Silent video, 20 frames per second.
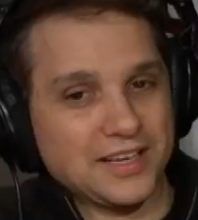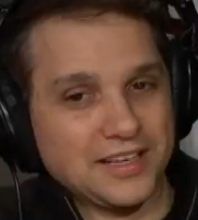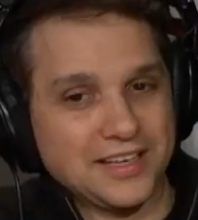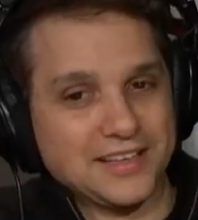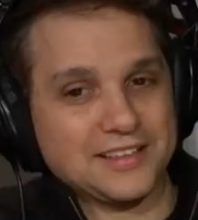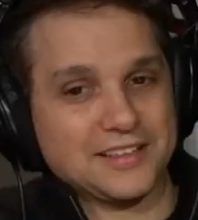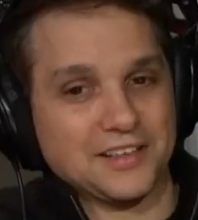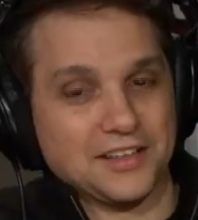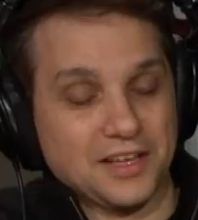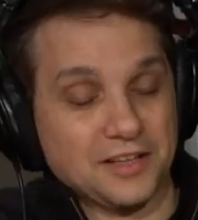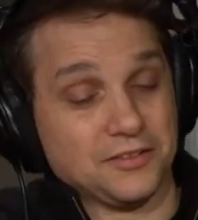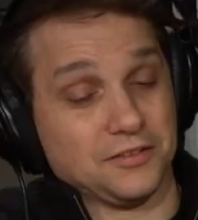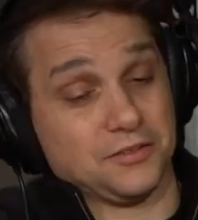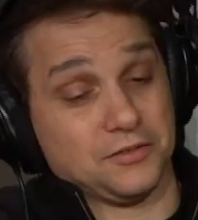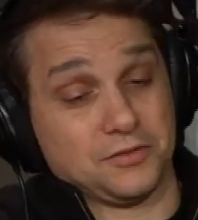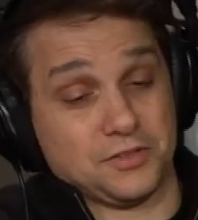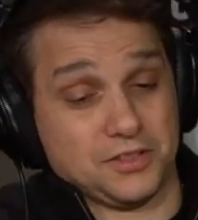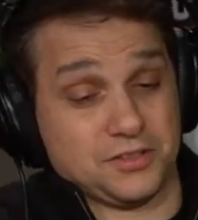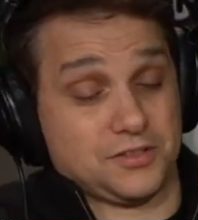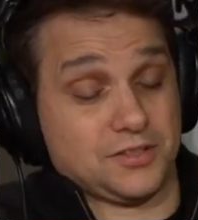they did, and
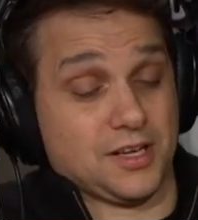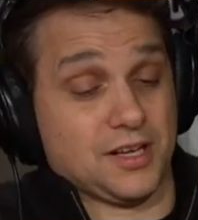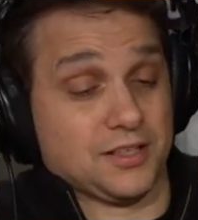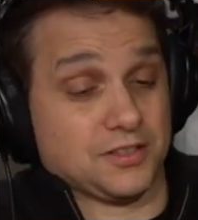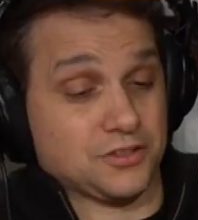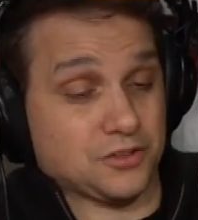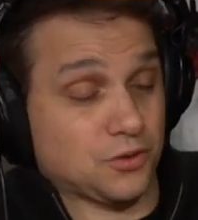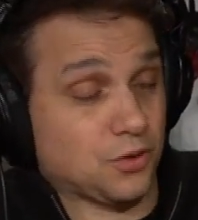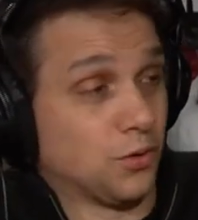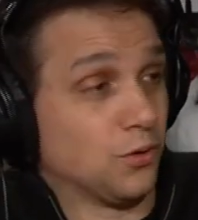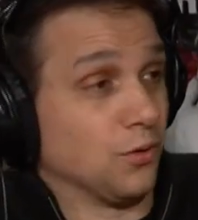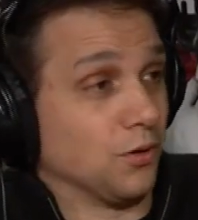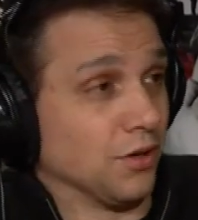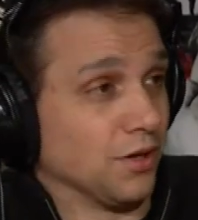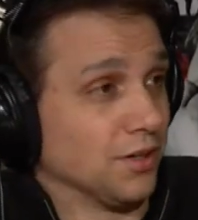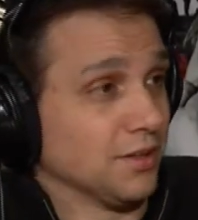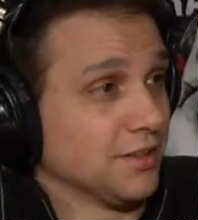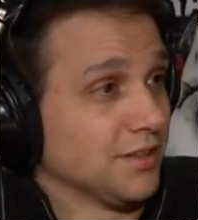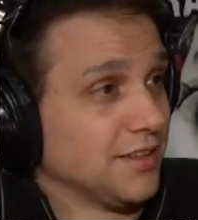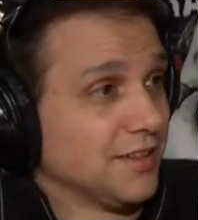it's got its
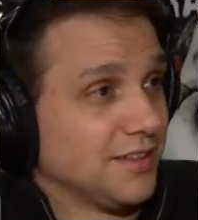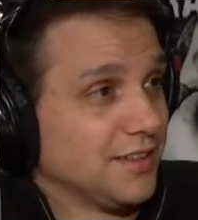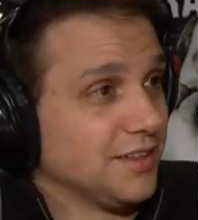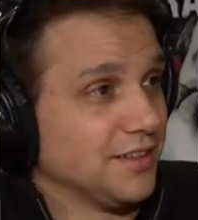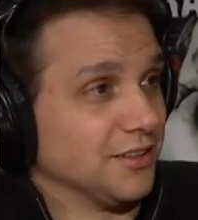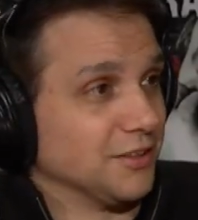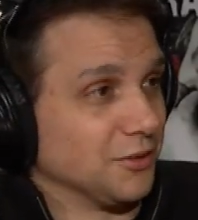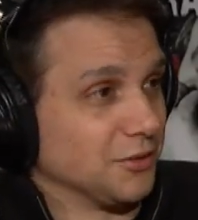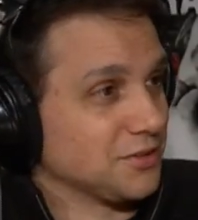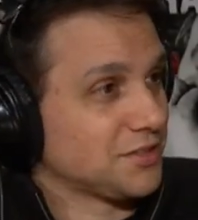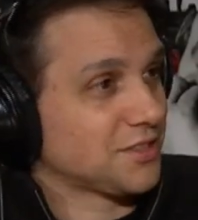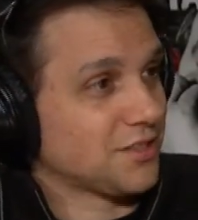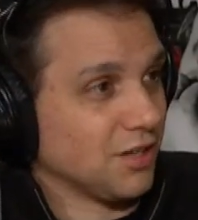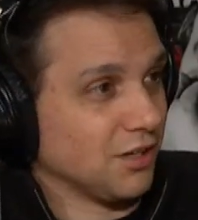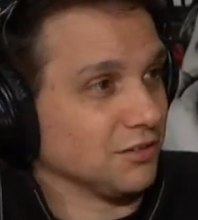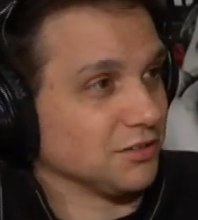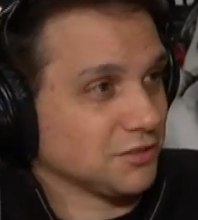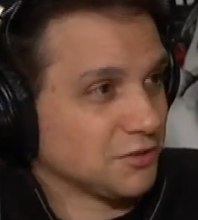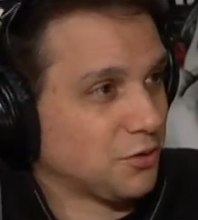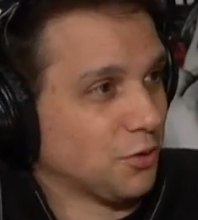core you know, it's
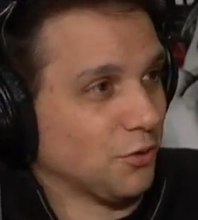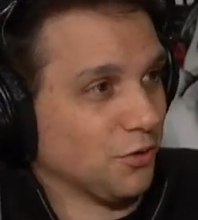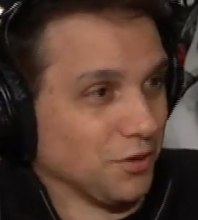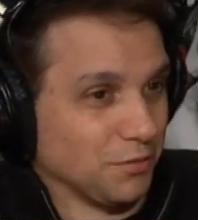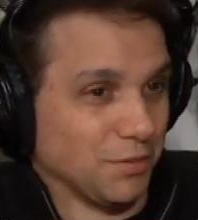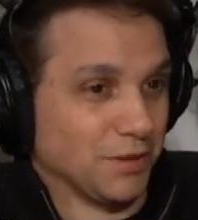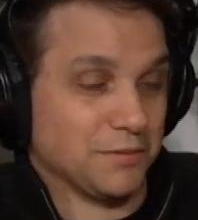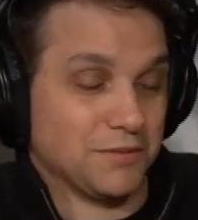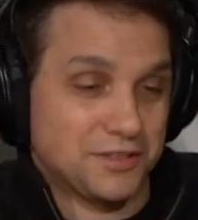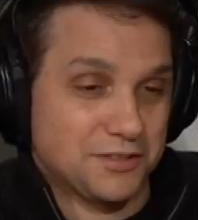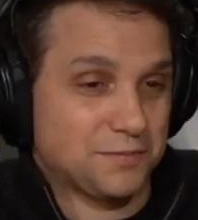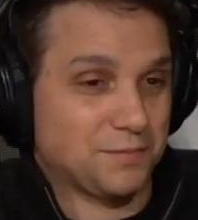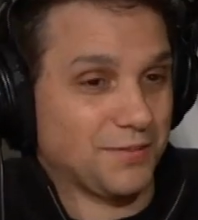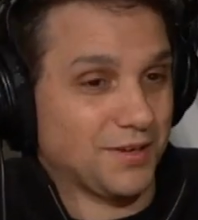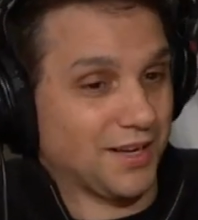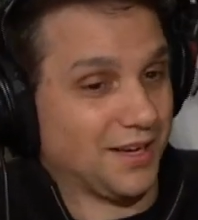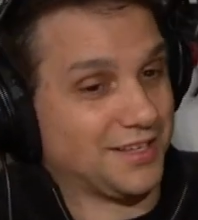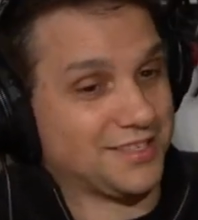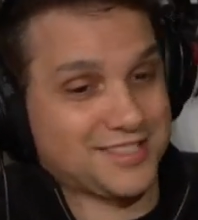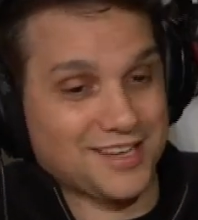cult core, but these yeah.
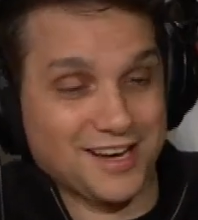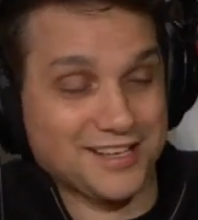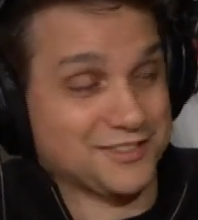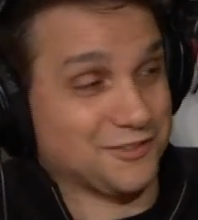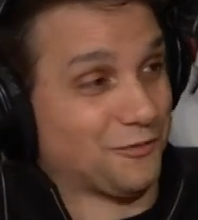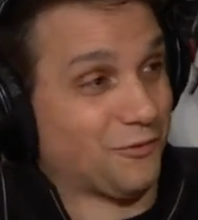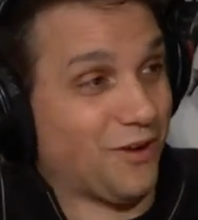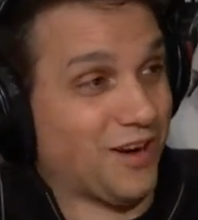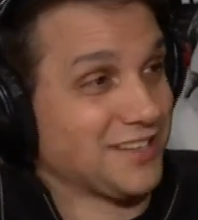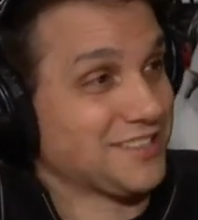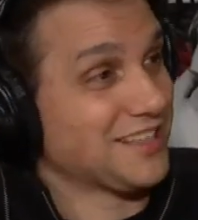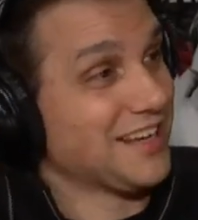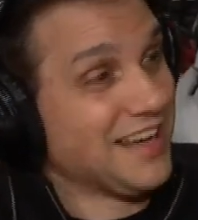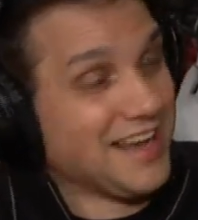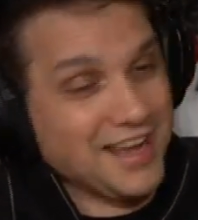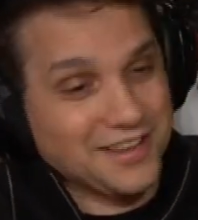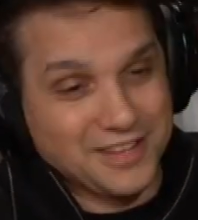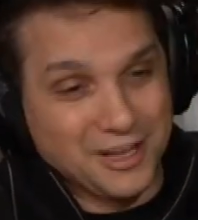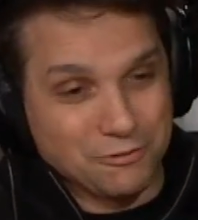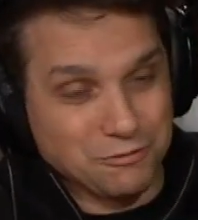guys, guys have watched.
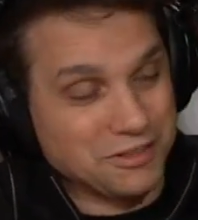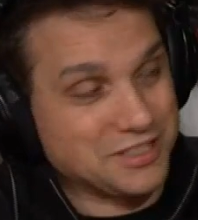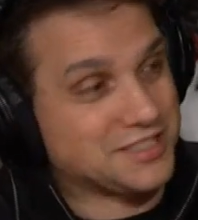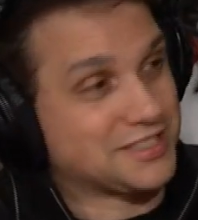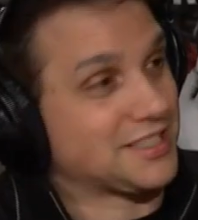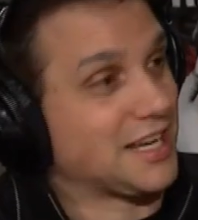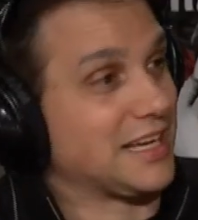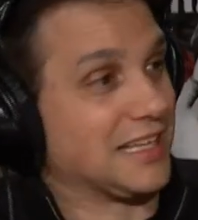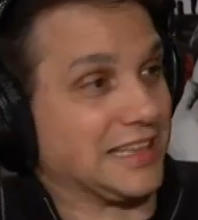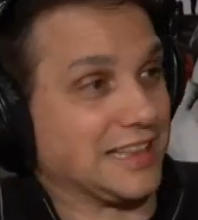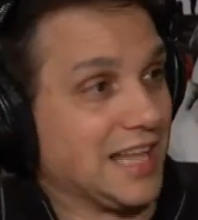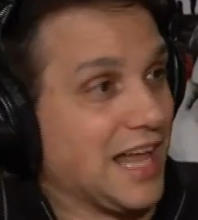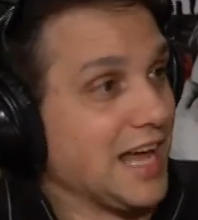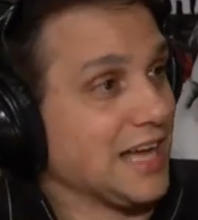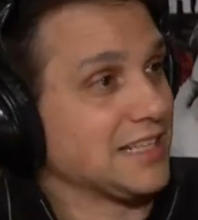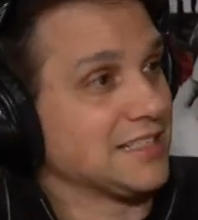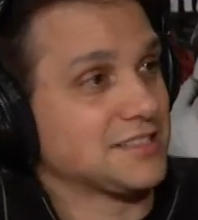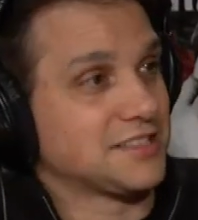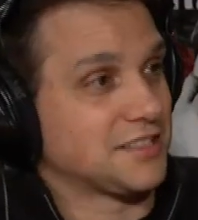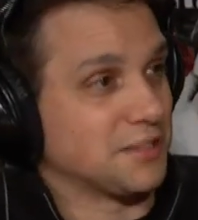They recite
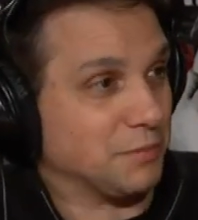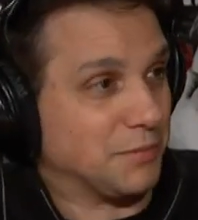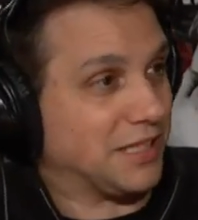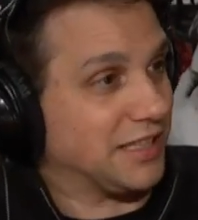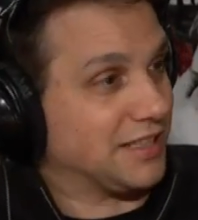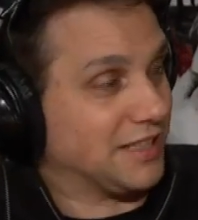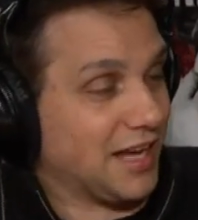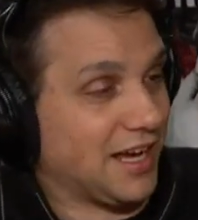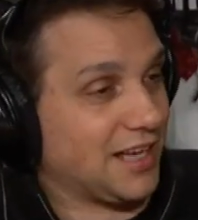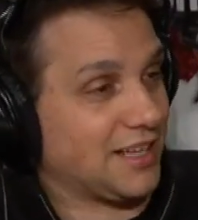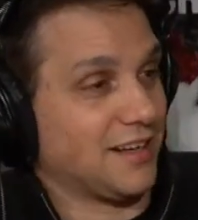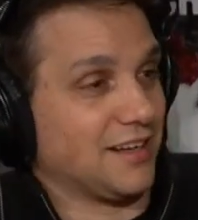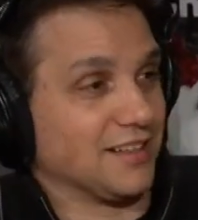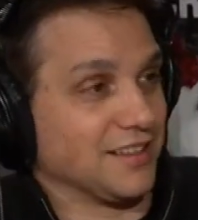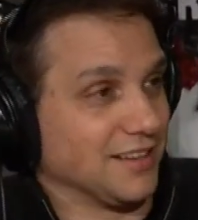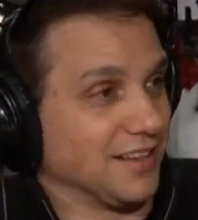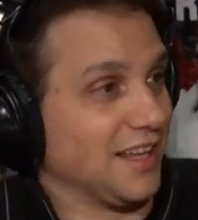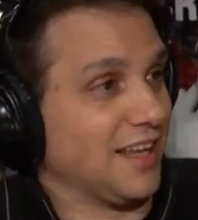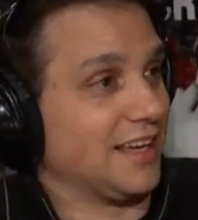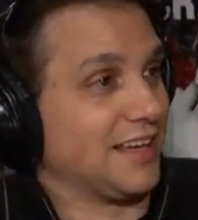lines to me, not
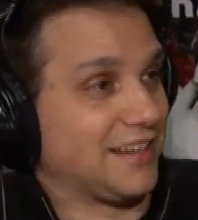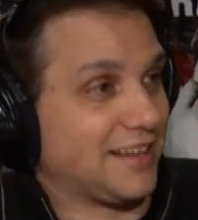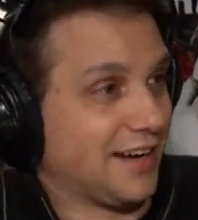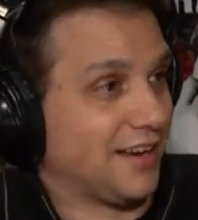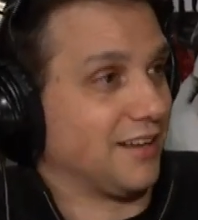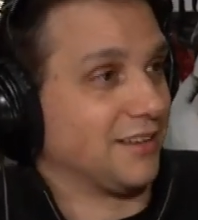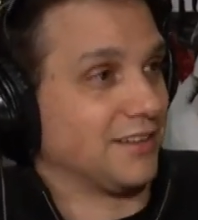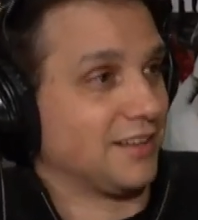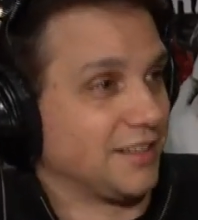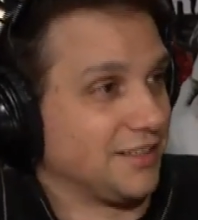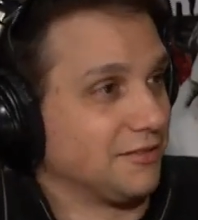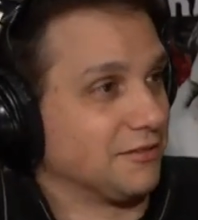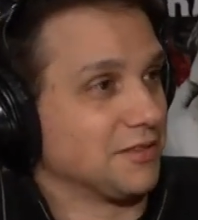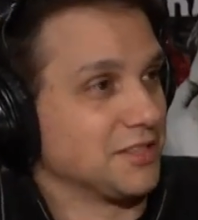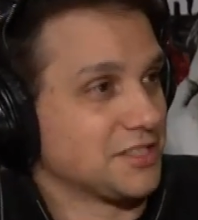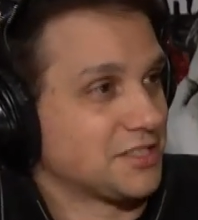unlike that's how they hilarious.